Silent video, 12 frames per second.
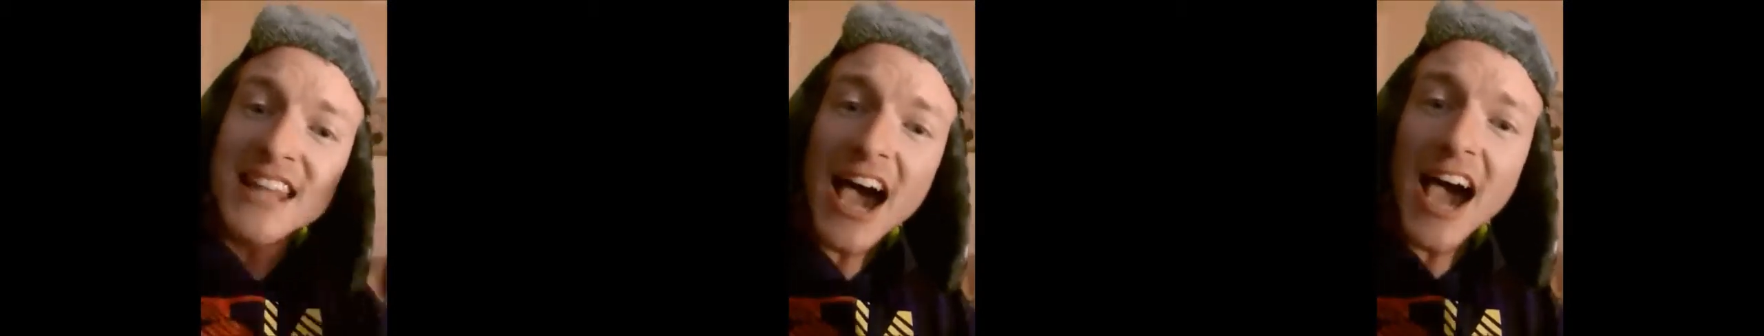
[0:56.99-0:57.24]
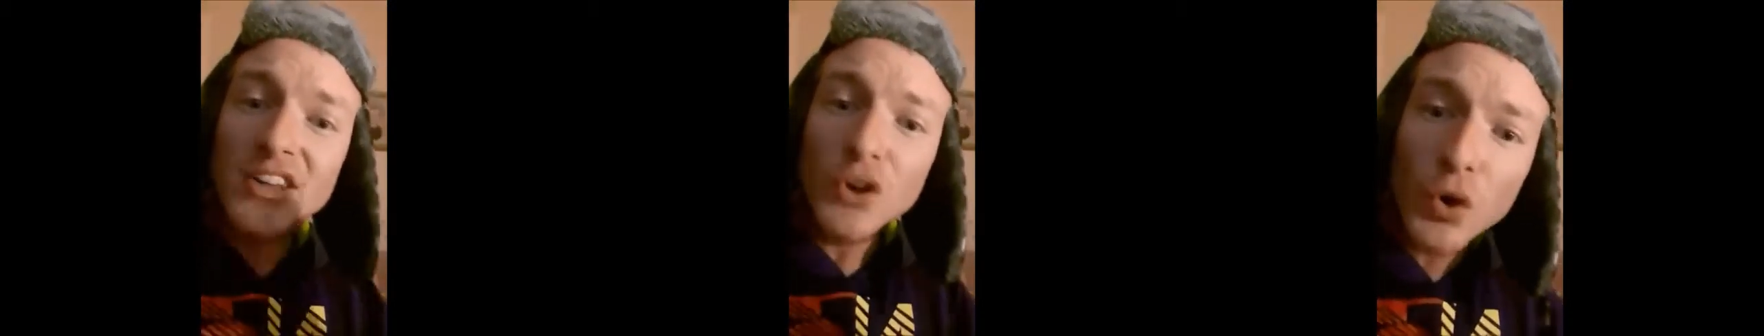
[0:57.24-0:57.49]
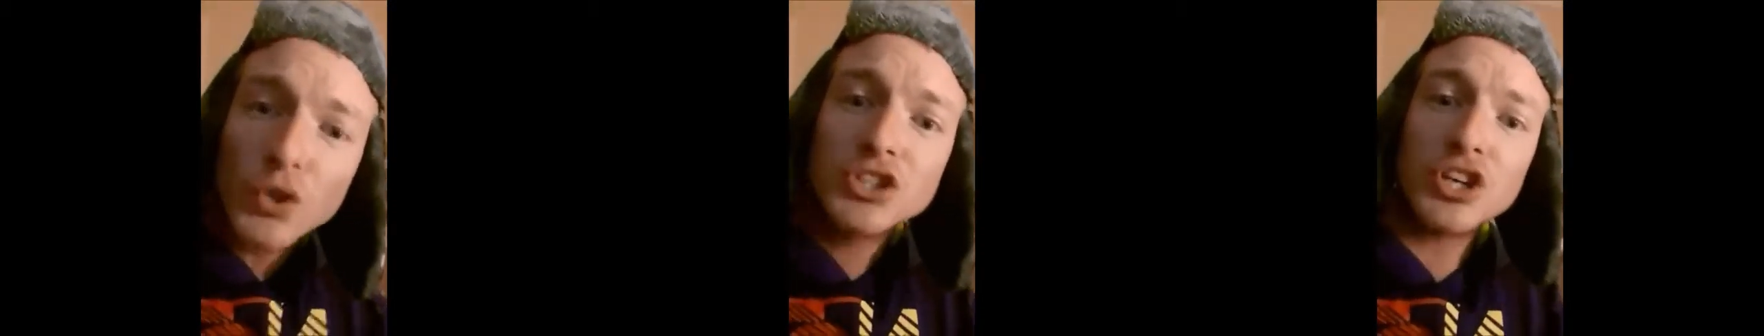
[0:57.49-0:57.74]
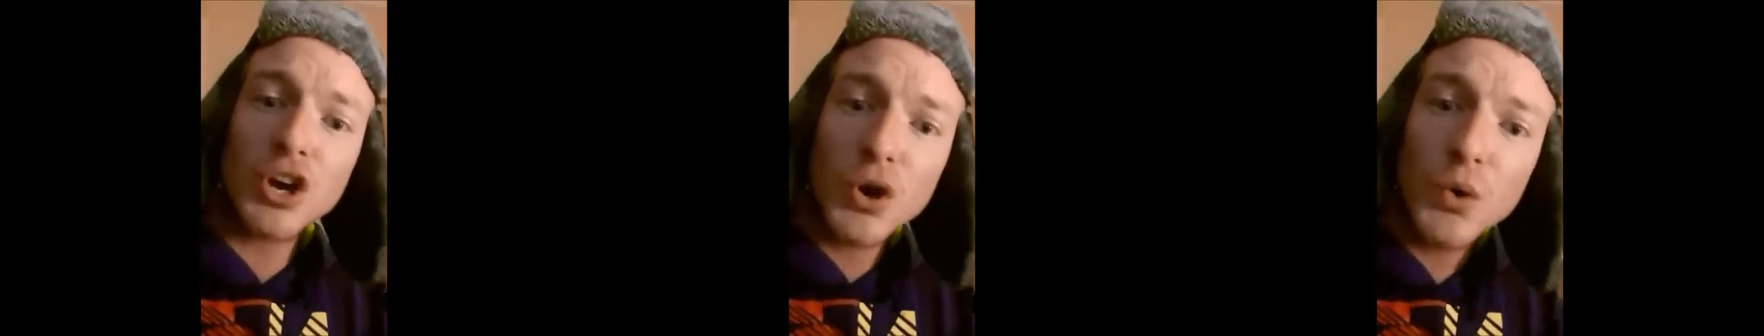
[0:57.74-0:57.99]

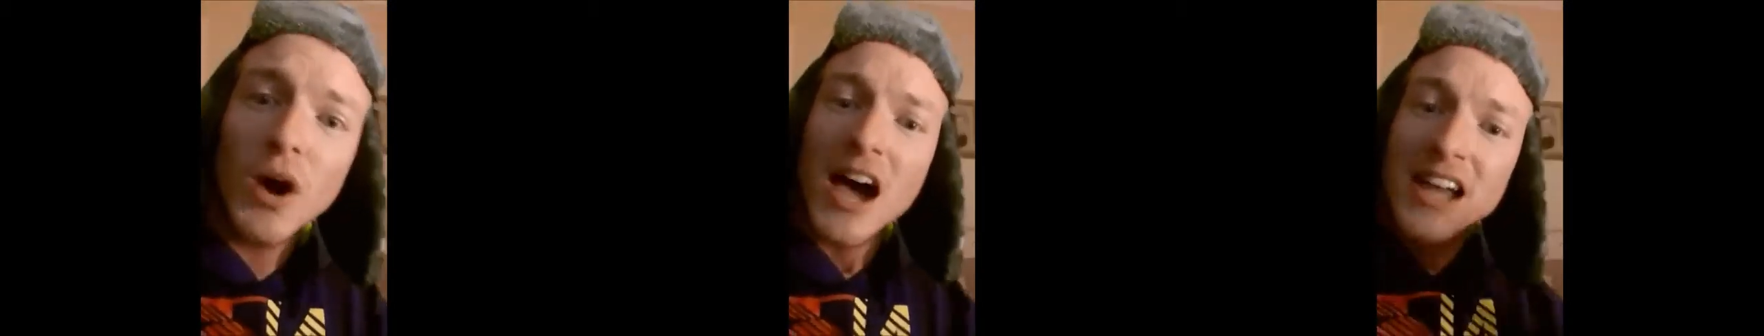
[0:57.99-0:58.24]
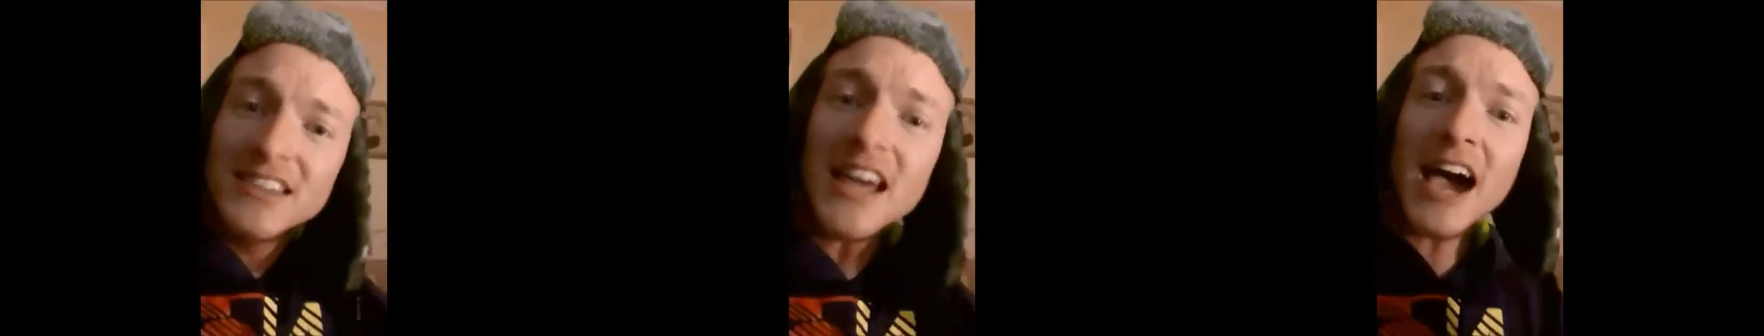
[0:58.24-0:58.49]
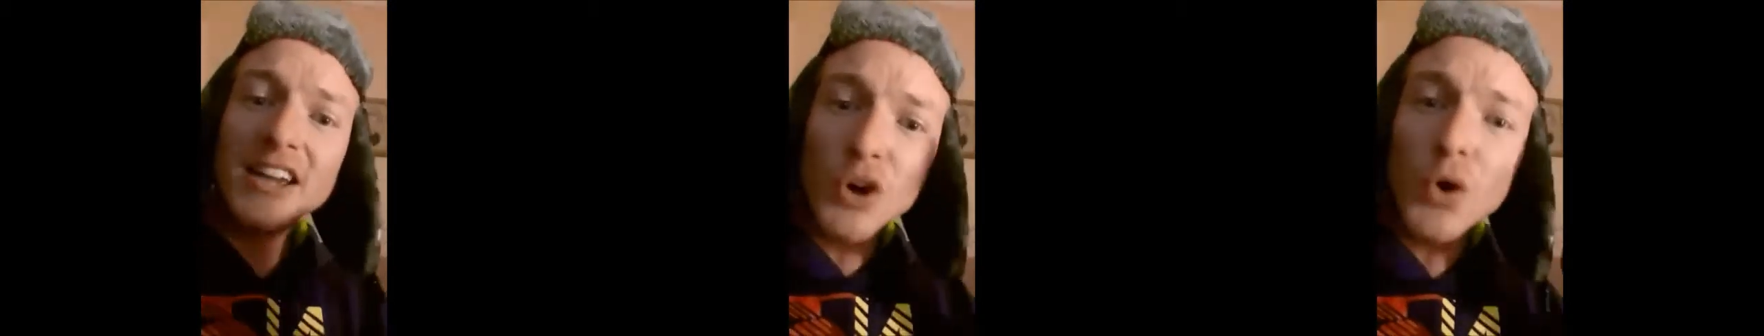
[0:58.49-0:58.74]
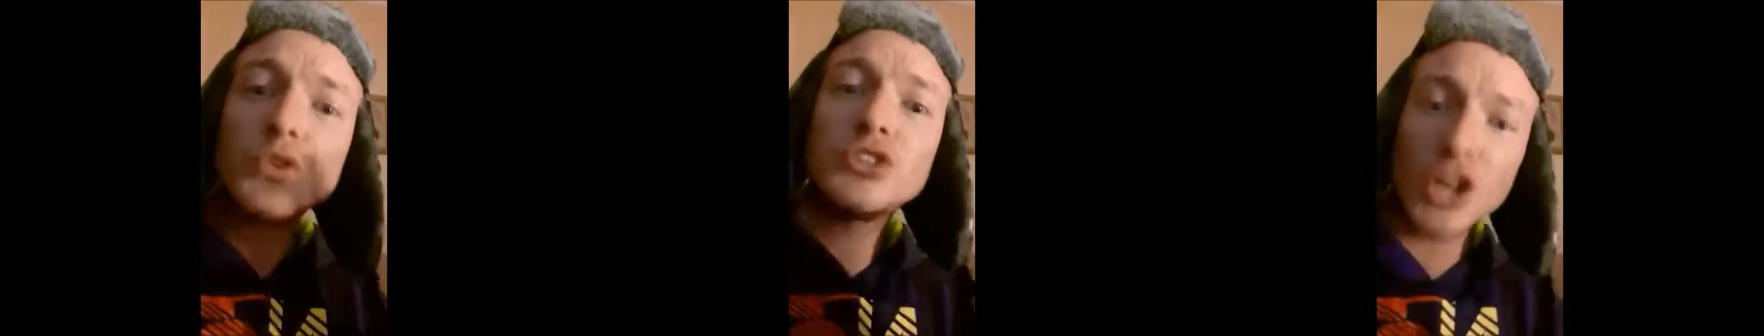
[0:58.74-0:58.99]
902
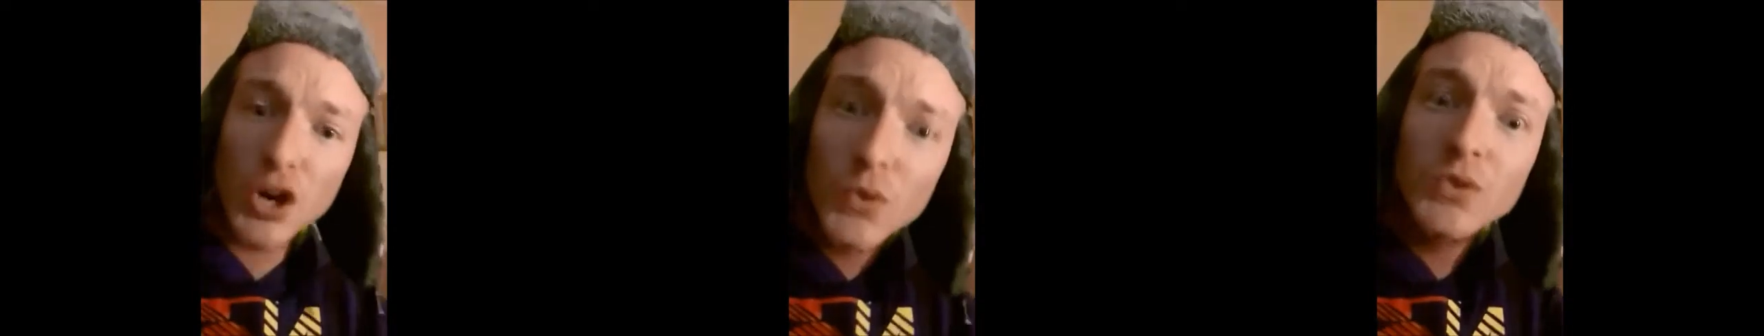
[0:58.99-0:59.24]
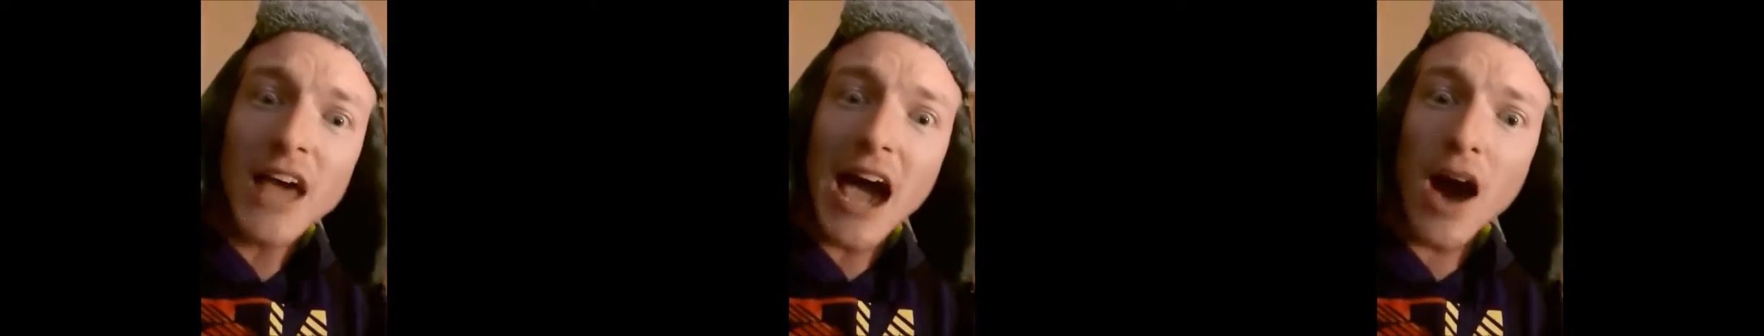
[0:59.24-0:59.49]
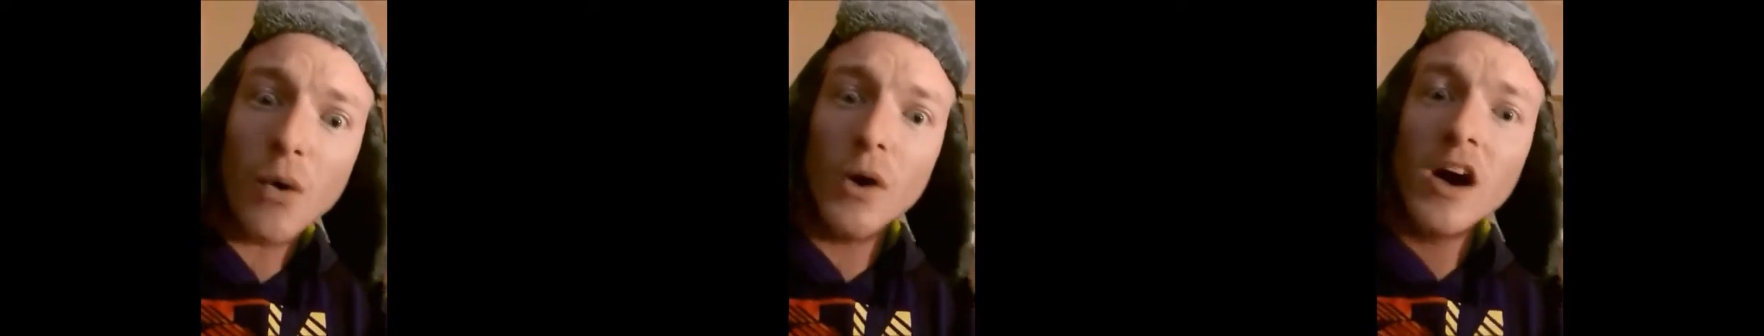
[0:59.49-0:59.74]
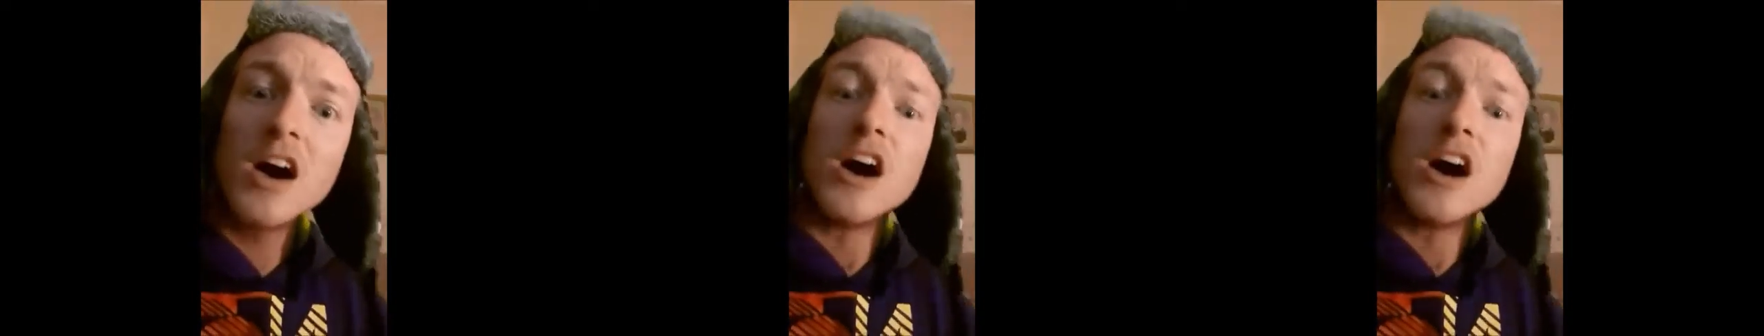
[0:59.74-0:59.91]
902 now.